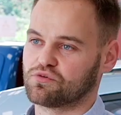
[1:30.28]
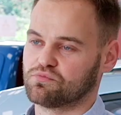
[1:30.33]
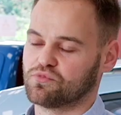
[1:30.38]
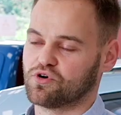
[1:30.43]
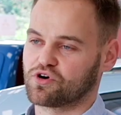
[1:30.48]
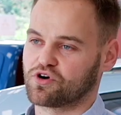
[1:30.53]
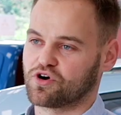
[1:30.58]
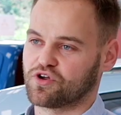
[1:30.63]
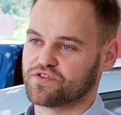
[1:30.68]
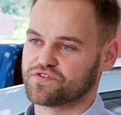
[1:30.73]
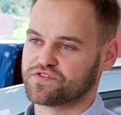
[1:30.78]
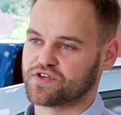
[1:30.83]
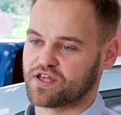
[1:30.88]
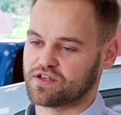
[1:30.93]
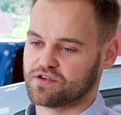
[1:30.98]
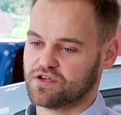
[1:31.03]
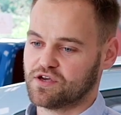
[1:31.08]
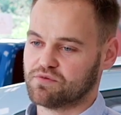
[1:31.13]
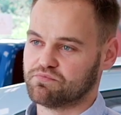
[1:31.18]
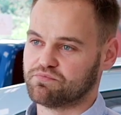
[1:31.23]
and more
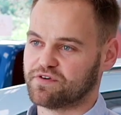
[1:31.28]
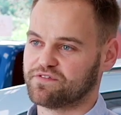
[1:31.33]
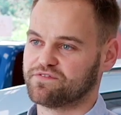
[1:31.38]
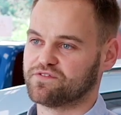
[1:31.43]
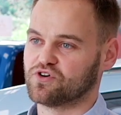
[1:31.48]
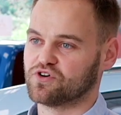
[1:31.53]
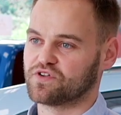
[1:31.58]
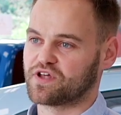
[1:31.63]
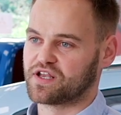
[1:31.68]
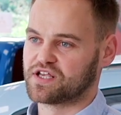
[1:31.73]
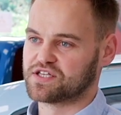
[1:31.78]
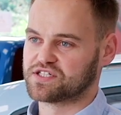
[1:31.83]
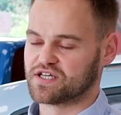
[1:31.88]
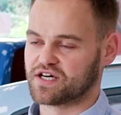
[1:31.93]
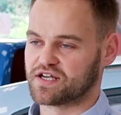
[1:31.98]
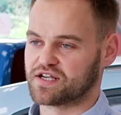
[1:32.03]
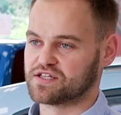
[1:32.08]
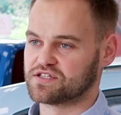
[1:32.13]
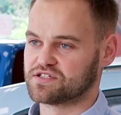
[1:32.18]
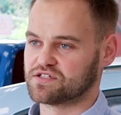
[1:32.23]
content before they
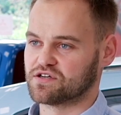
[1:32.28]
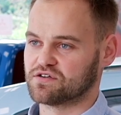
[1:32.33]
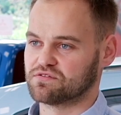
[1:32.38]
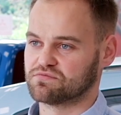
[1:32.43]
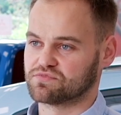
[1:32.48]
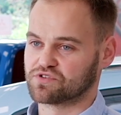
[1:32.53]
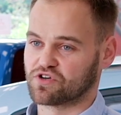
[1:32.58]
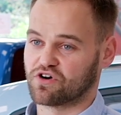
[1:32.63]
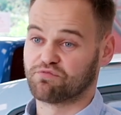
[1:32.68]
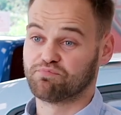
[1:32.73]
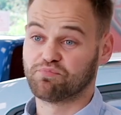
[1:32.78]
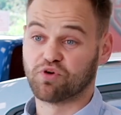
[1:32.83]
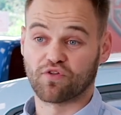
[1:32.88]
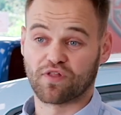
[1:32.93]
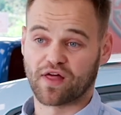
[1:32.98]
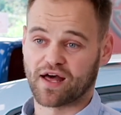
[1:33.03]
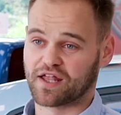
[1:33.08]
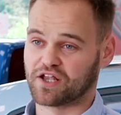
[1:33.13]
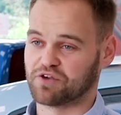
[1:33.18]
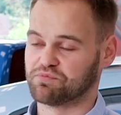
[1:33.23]
decided to sort of put
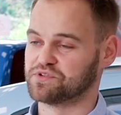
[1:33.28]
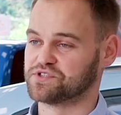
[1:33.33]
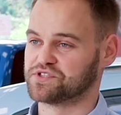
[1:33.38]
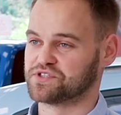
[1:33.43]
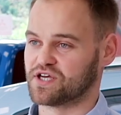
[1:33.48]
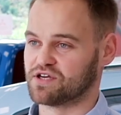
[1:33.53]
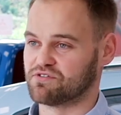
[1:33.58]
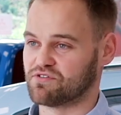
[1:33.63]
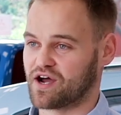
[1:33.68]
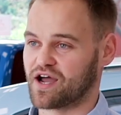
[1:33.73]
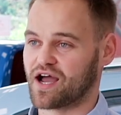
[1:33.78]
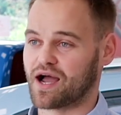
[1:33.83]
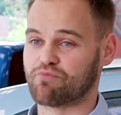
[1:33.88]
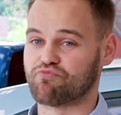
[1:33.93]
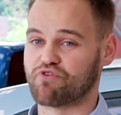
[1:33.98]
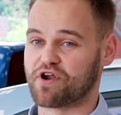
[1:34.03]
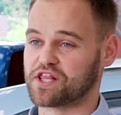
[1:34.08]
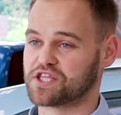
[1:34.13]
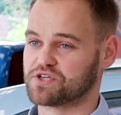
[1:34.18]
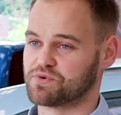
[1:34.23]
their hand up and say, right,
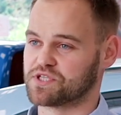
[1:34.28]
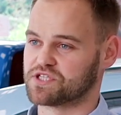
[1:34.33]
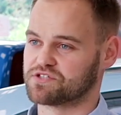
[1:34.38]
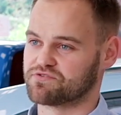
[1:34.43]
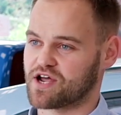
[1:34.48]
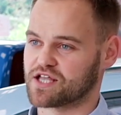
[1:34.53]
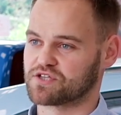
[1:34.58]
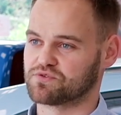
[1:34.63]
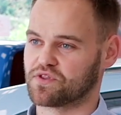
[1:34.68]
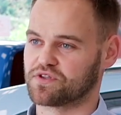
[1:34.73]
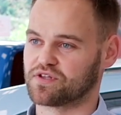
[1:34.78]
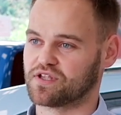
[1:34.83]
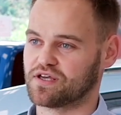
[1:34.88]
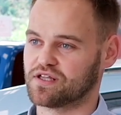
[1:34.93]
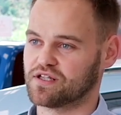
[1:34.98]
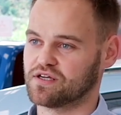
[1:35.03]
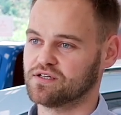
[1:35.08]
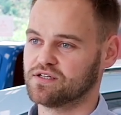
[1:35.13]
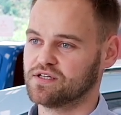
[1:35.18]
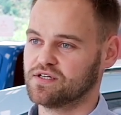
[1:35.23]
I'm ready to interact with a dealer.